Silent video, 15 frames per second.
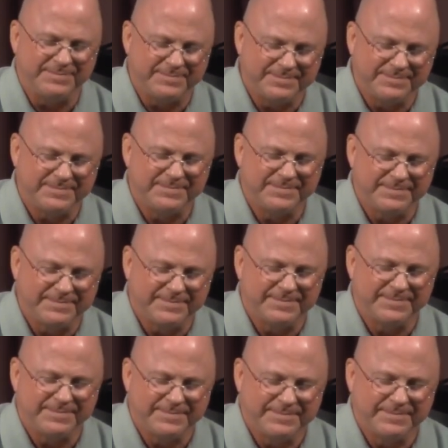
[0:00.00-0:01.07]

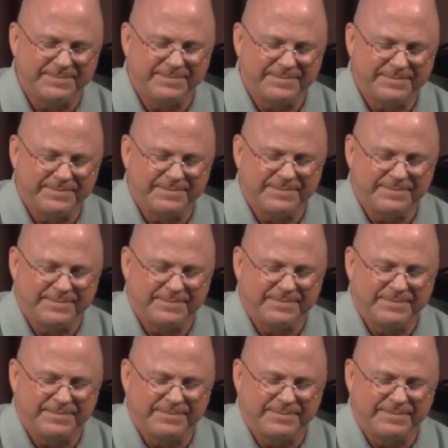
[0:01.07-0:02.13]

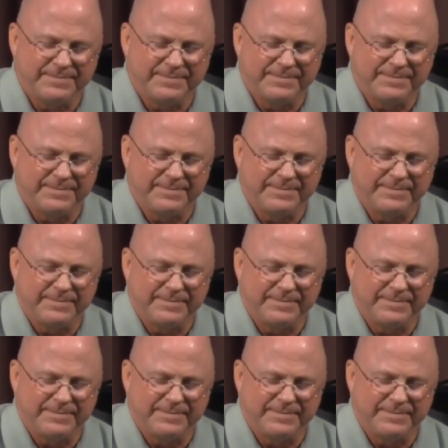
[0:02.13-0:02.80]
(no one is talking)